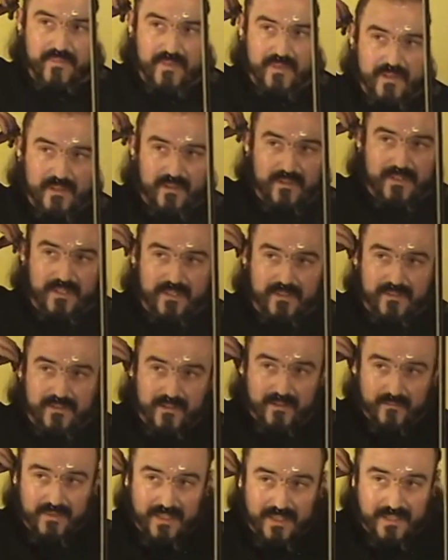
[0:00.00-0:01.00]
you can go ahead and
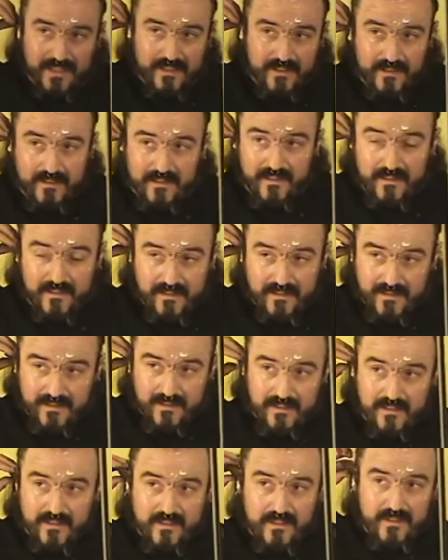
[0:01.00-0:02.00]
start applying
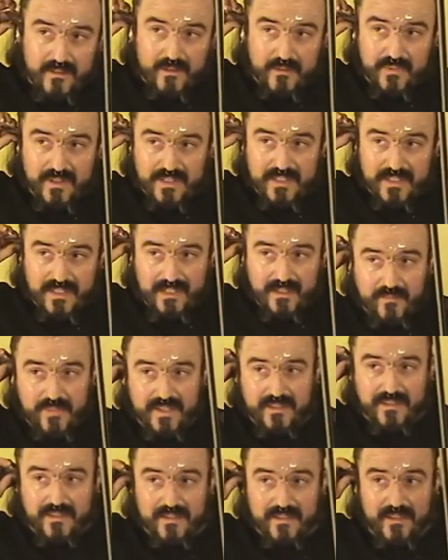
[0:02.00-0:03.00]
your prosthetic
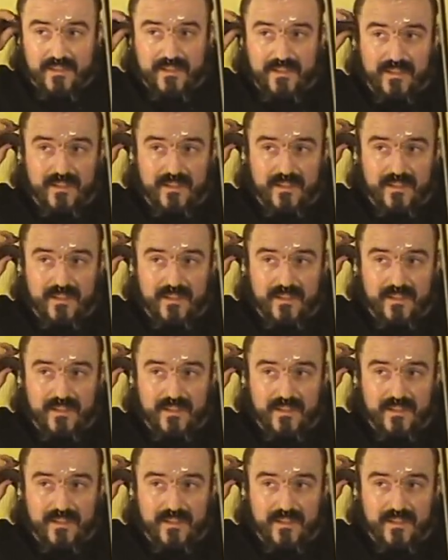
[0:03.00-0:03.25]
pieces.